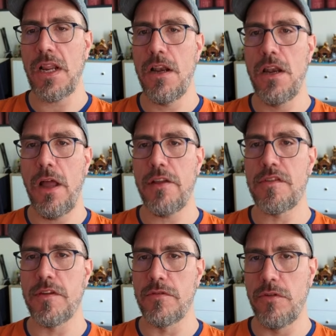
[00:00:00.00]

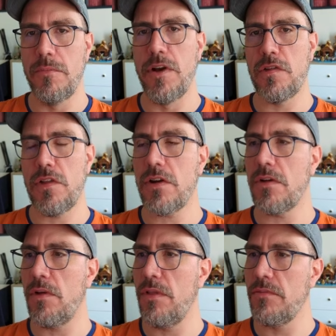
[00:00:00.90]
Lots of rumors. Look
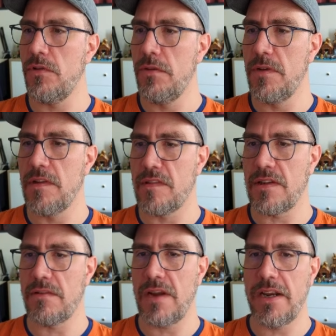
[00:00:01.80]
at all the rumors
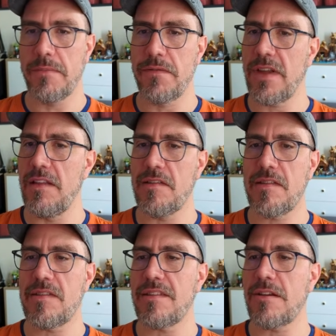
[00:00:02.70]
and random events.
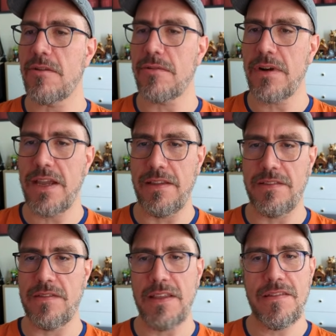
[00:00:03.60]
This is
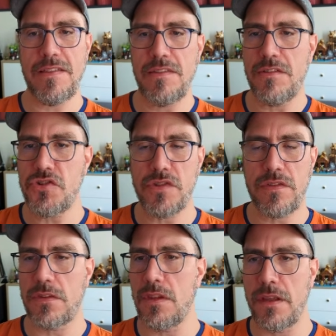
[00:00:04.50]
great. These are just
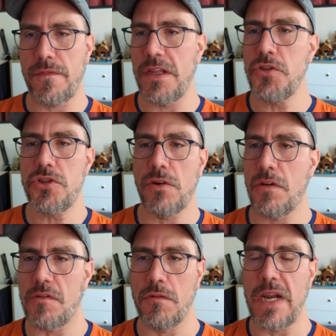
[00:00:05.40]
adventure
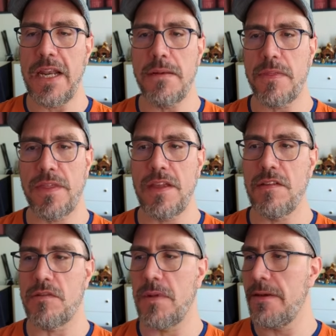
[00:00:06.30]
hooks or random
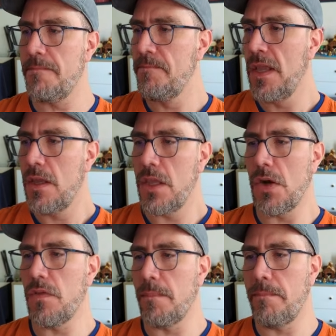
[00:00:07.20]
things when, you
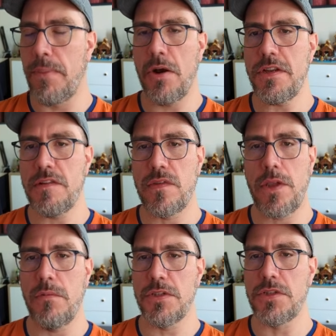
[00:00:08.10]
know, the party doesn't
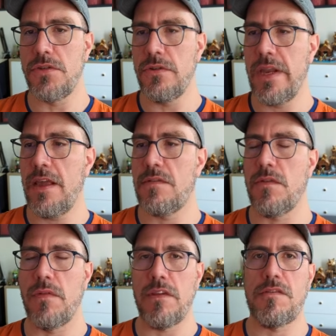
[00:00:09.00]
know what to do next,
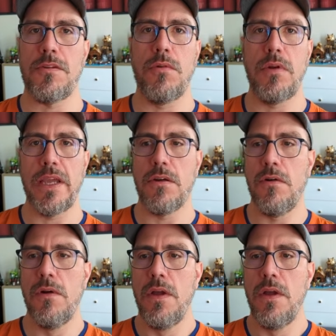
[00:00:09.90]
or they're stalling, or